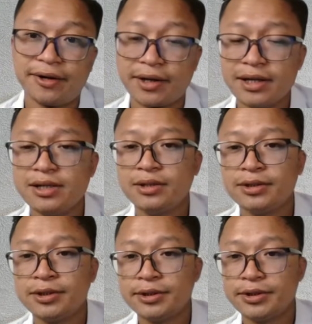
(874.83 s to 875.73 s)
Okay,
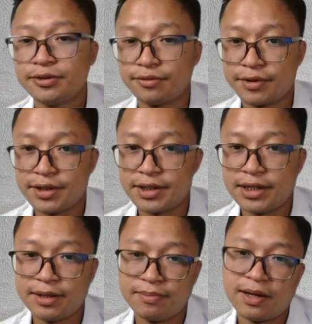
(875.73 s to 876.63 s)
so firstly